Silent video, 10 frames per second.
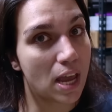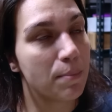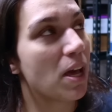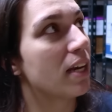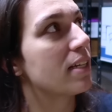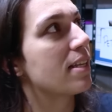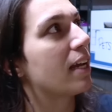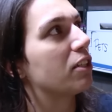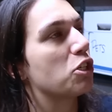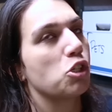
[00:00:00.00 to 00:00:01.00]
I'm not
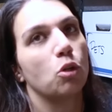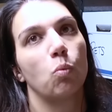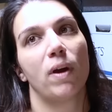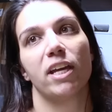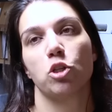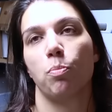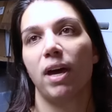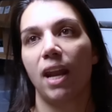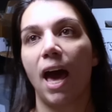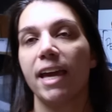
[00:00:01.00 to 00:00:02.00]
exactly sure which
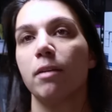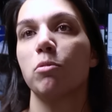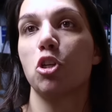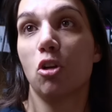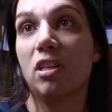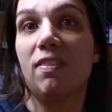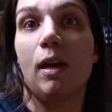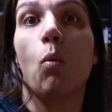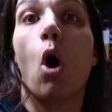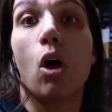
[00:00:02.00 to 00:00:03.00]
but I am sure that they
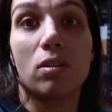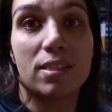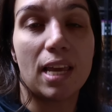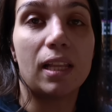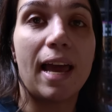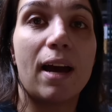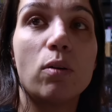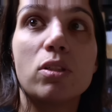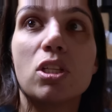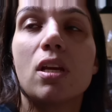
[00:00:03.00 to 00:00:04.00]
will all sell
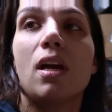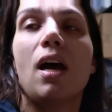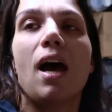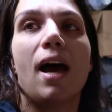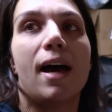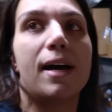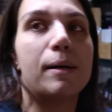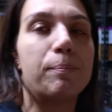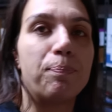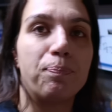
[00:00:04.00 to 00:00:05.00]
out
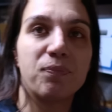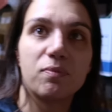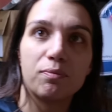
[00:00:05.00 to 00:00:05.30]
um,